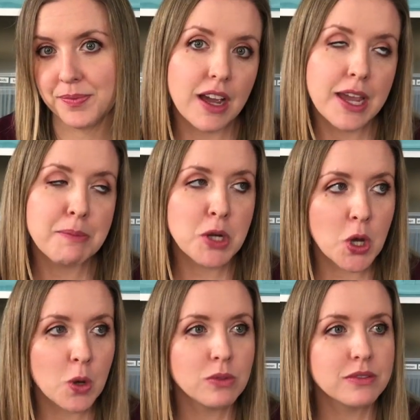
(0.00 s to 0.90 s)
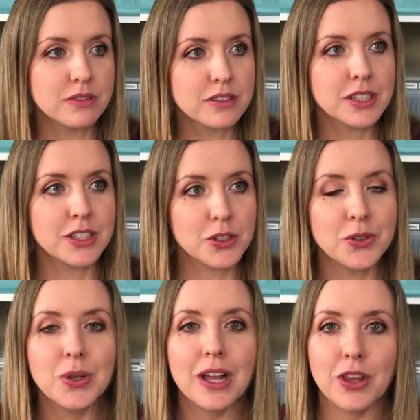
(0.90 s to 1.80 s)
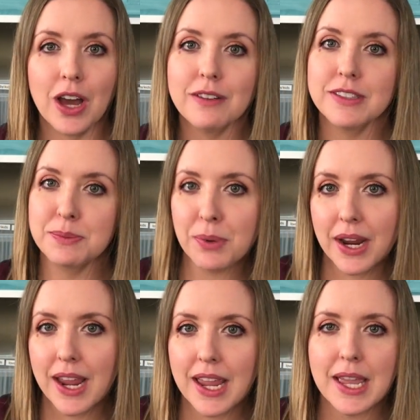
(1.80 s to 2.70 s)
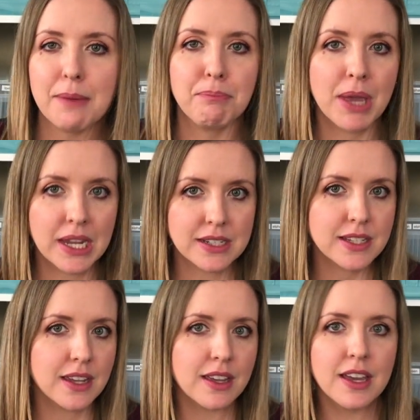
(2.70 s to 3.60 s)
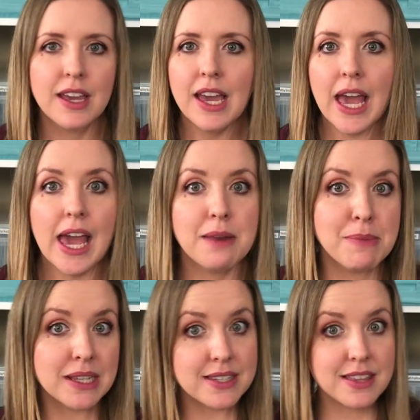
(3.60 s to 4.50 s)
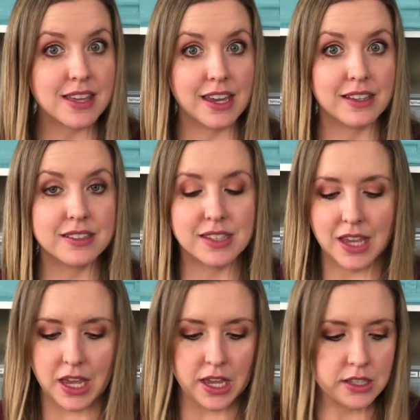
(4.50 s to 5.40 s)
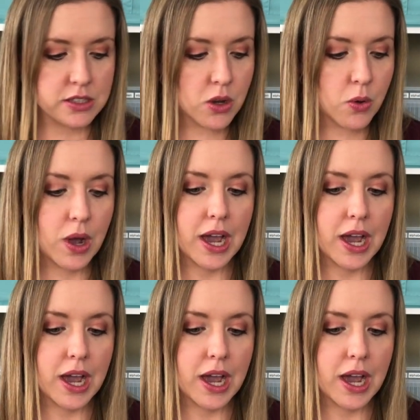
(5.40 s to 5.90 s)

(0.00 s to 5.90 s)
I am known to do a lot of spraying and painting and messy things, so